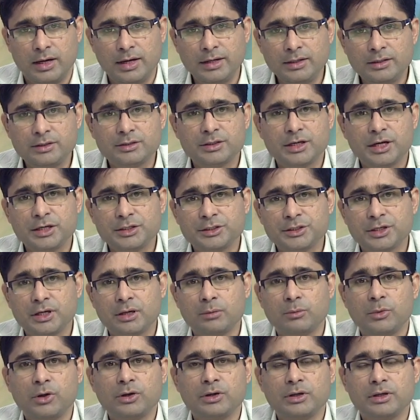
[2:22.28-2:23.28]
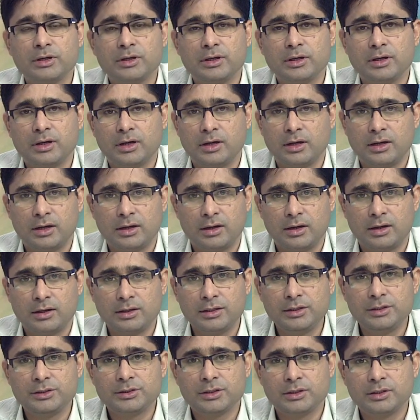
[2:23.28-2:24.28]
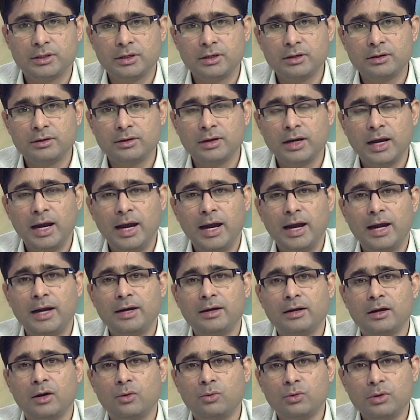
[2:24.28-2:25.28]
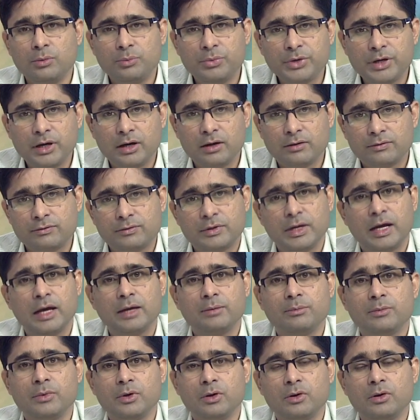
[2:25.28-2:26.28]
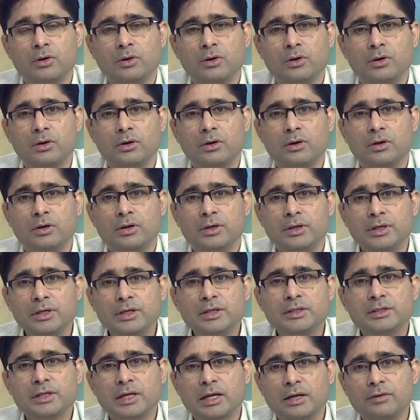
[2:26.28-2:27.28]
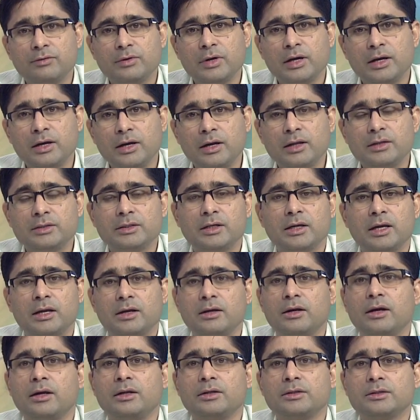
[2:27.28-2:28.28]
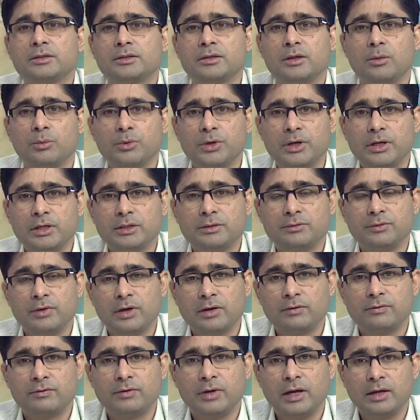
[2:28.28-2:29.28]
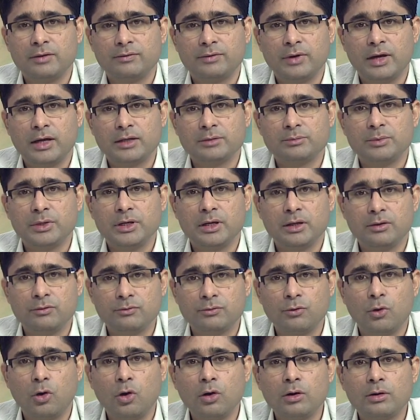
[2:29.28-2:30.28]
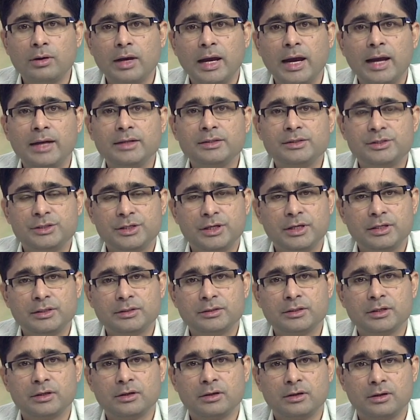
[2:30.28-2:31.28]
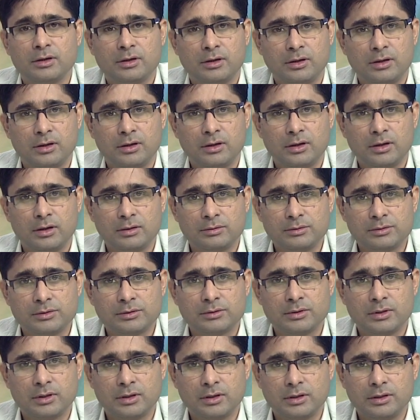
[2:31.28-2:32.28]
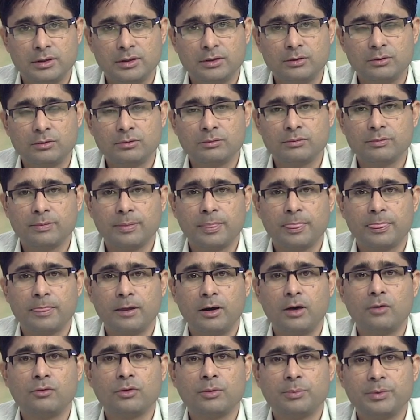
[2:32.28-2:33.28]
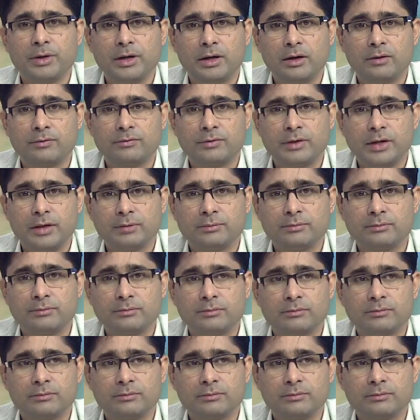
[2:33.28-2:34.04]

interaction among uh, each other, and over a period of time, each and every religion and religious community's way of life has been evolved and changed uh, you know over a period of time.